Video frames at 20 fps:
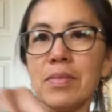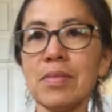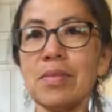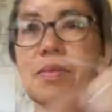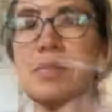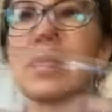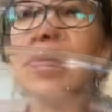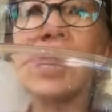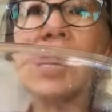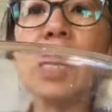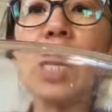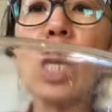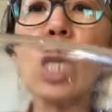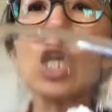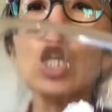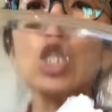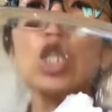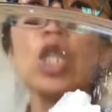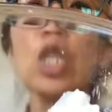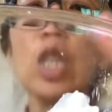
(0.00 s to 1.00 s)
It is
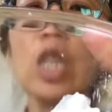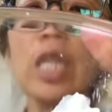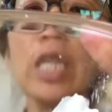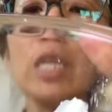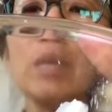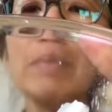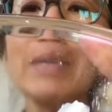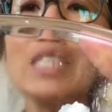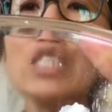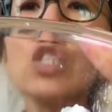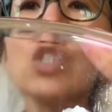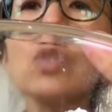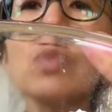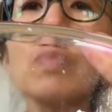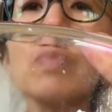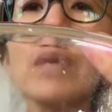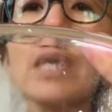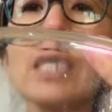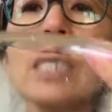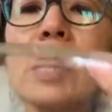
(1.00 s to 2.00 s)
a little bit too
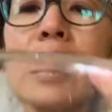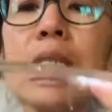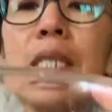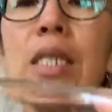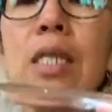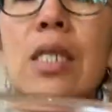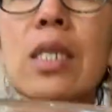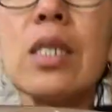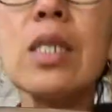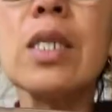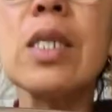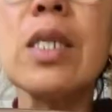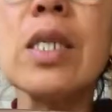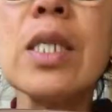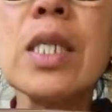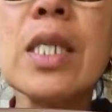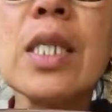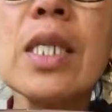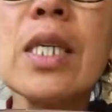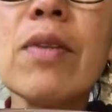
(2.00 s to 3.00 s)
big still. You'll
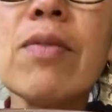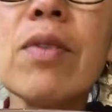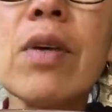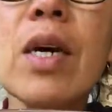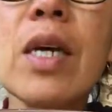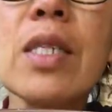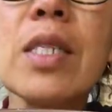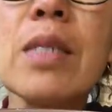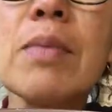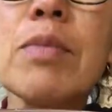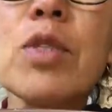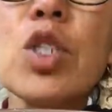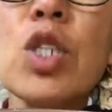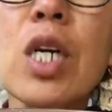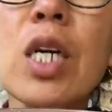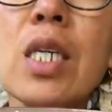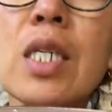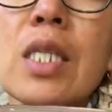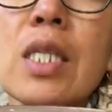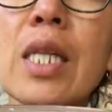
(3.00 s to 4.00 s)
see I've got some
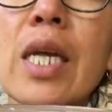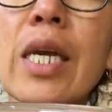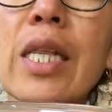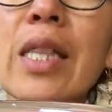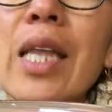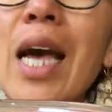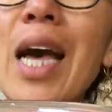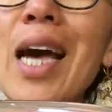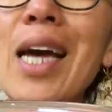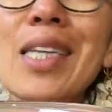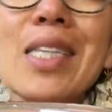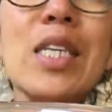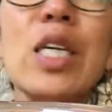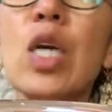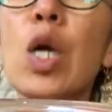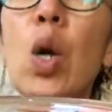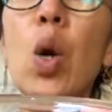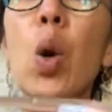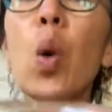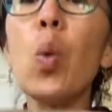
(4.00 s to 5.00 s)
chunks like that.
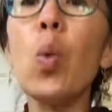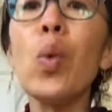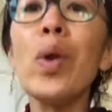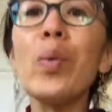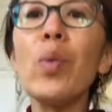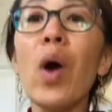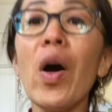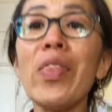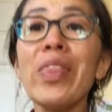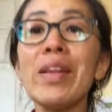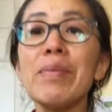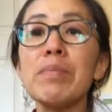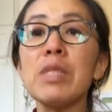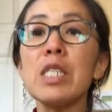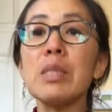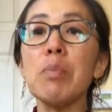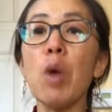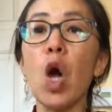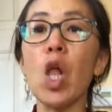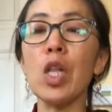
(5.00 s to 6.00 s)
You want them
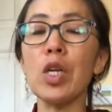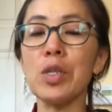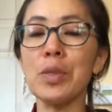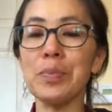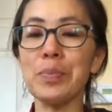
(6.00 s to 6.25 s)
smaller.